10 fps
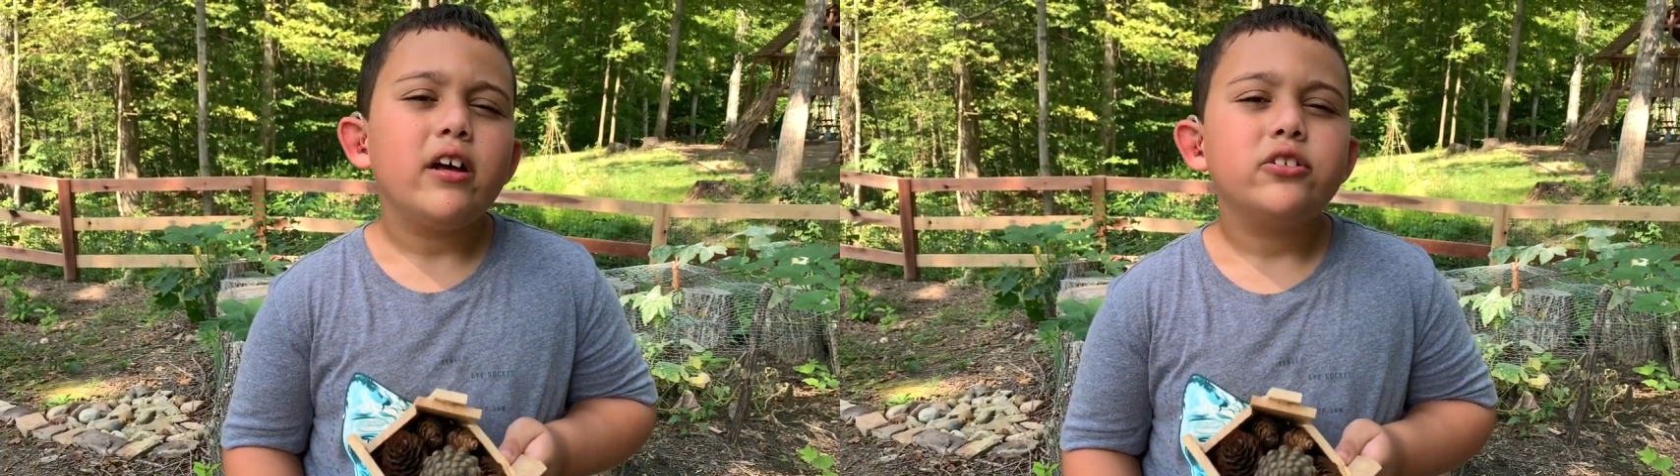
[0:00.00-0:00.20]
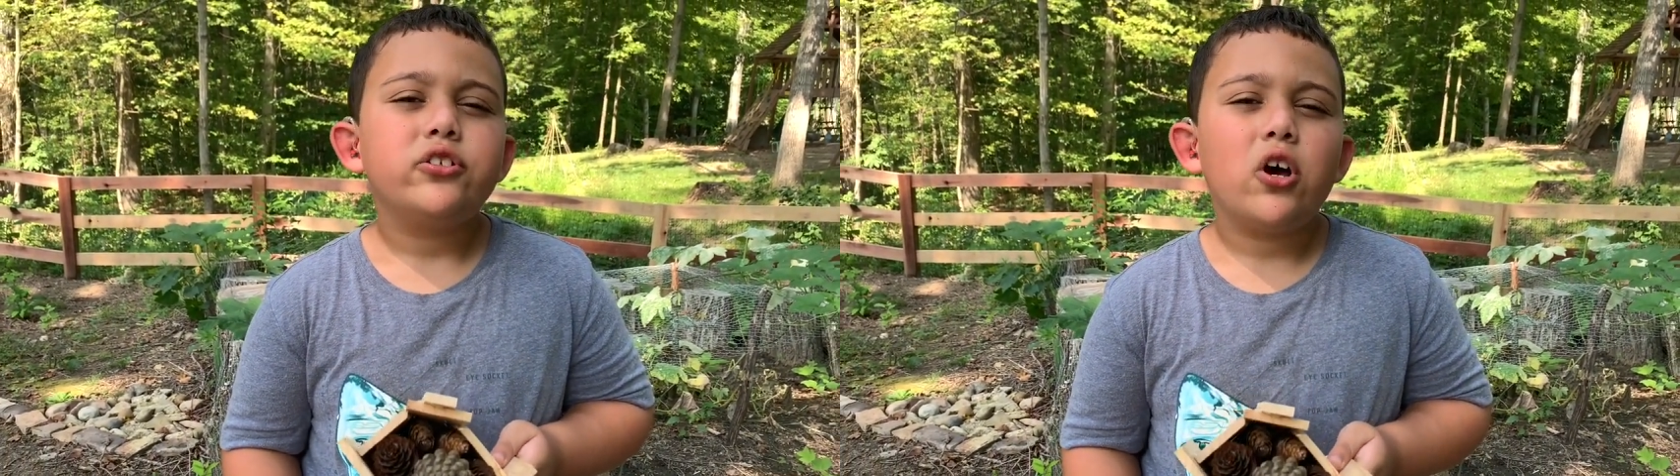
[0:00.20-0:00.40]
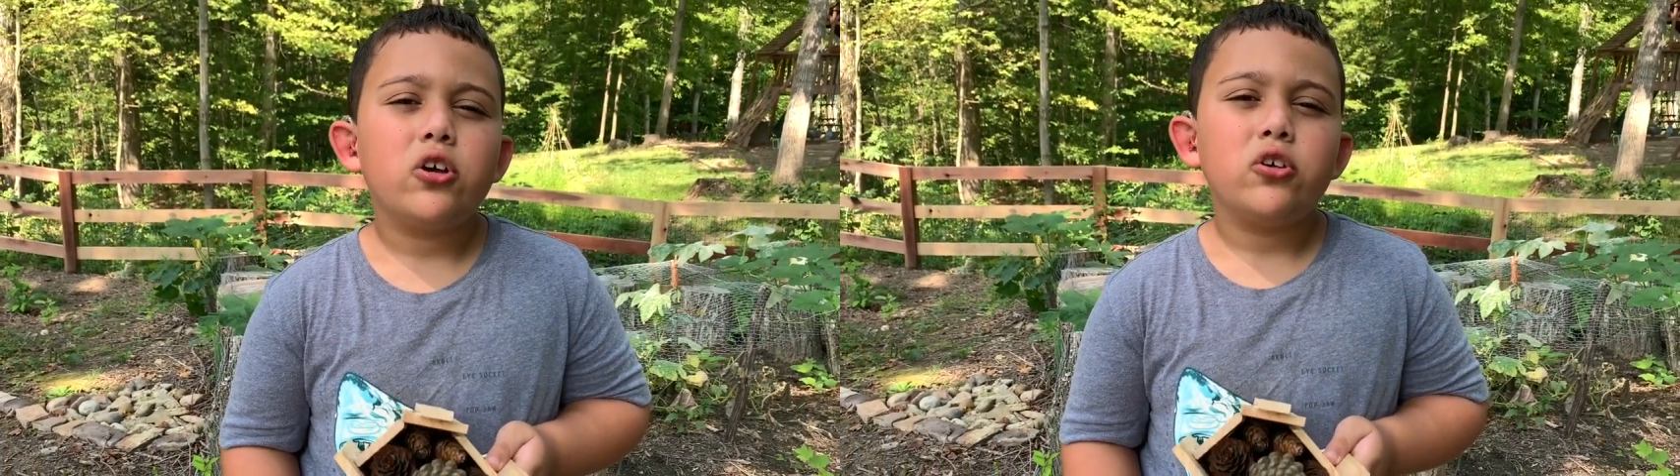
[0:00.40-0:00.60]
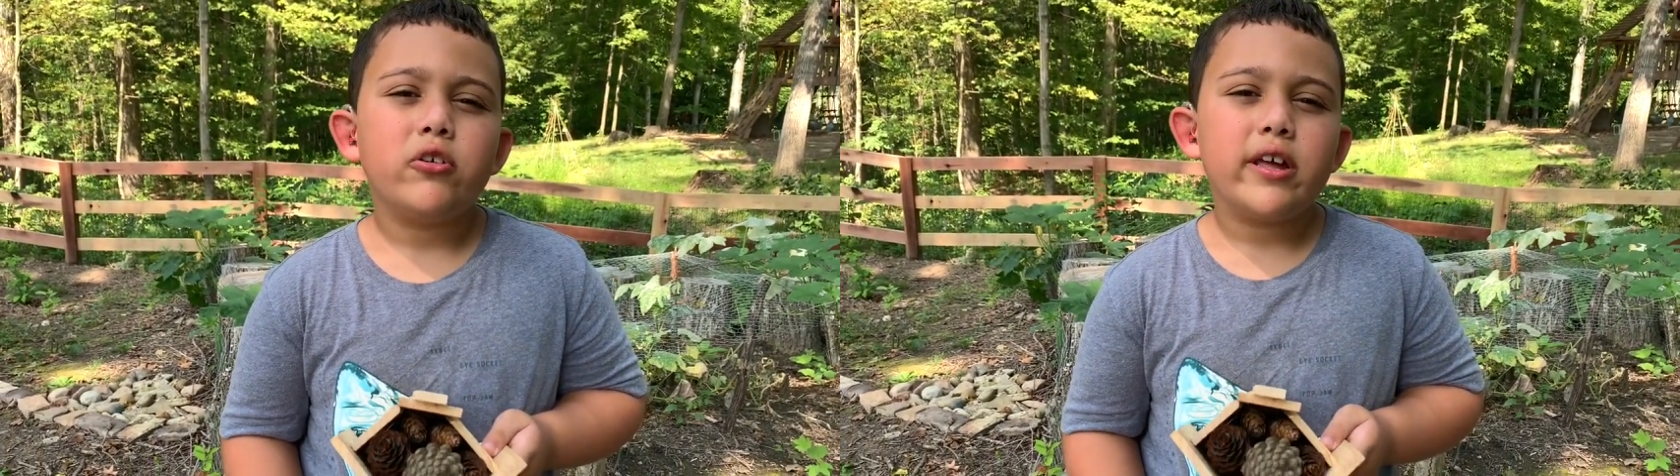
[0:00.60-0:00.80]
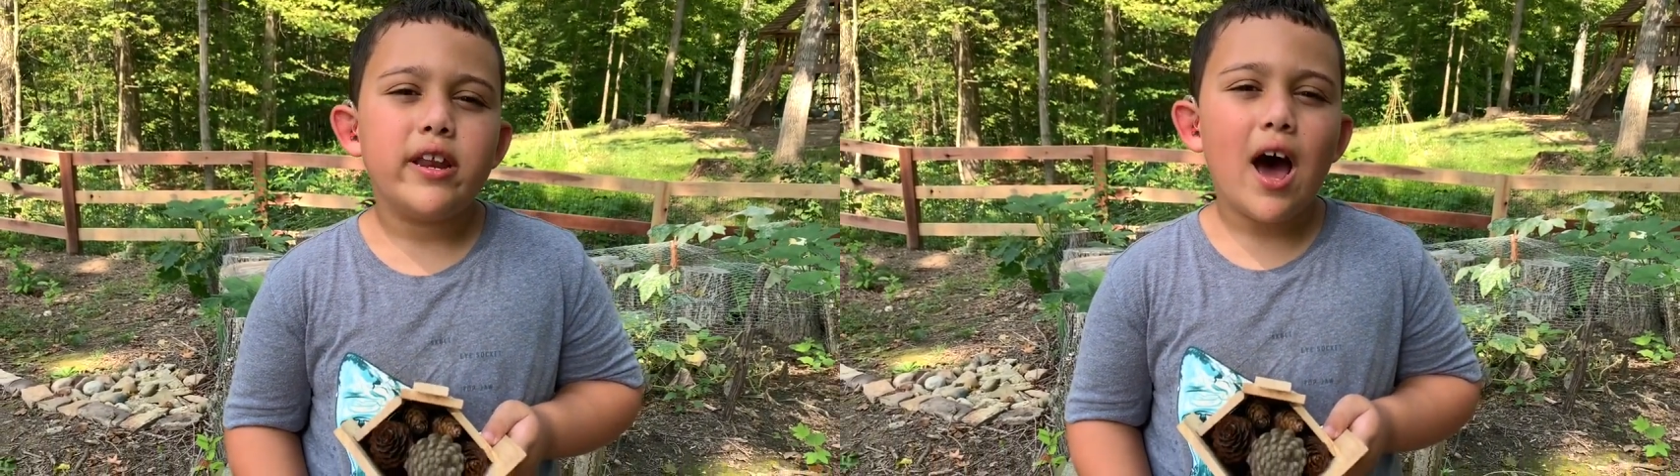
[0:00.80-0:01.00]
so you
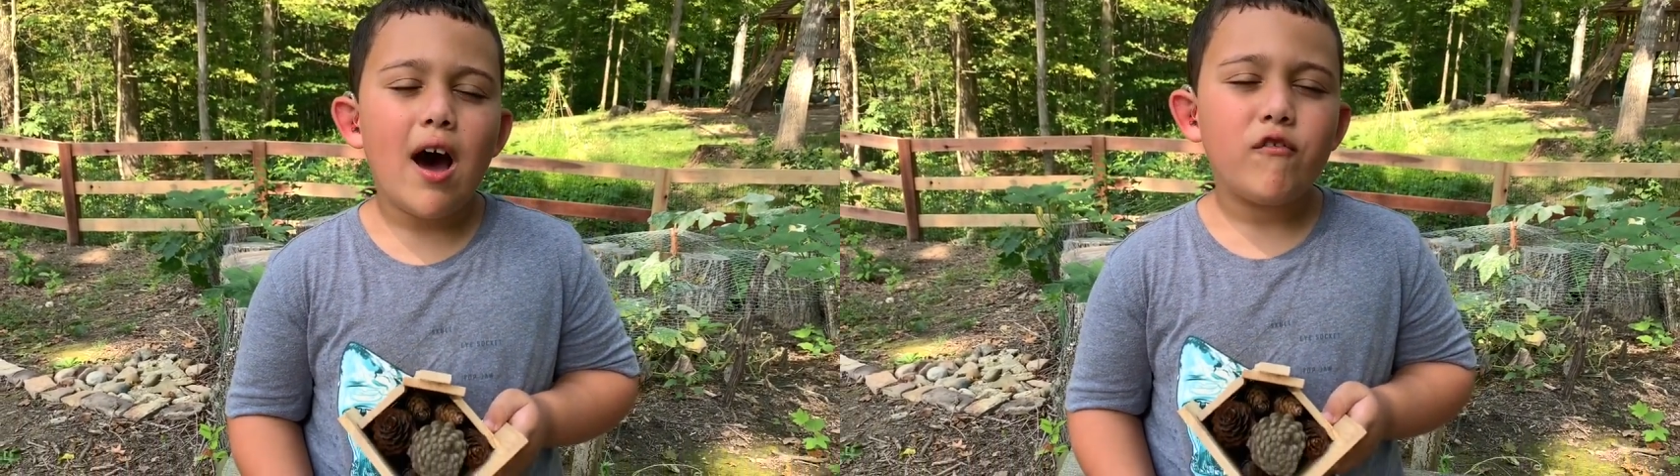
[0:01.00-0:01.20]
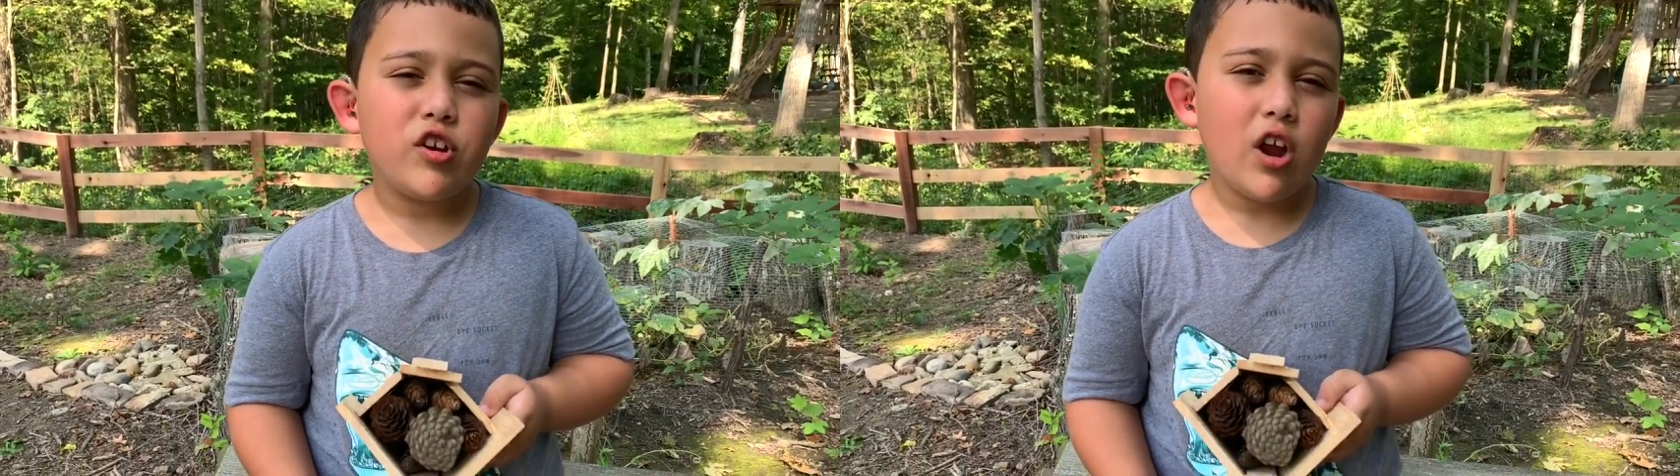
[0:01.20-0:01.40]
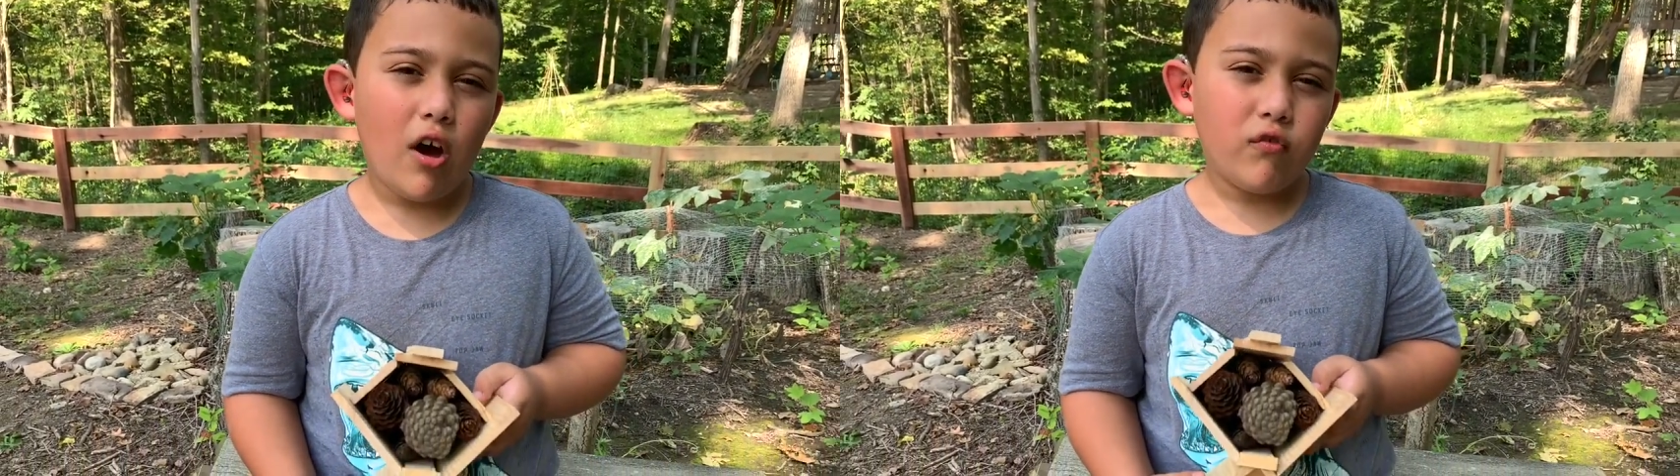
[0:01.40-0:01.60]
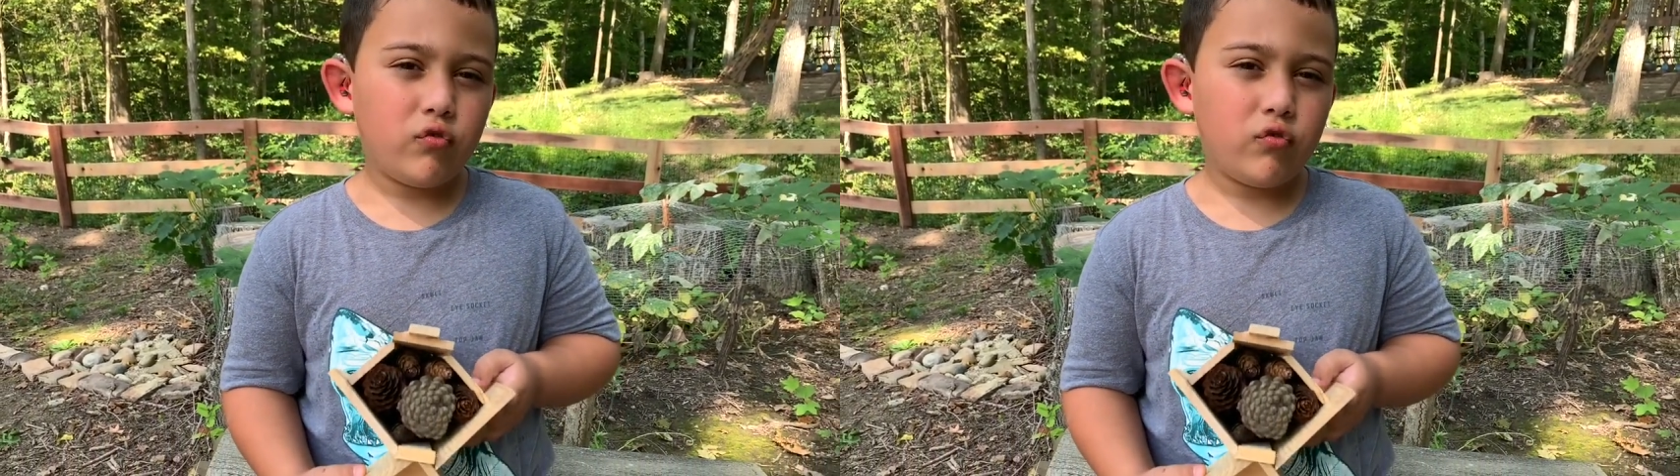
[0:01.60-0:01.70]
can have enough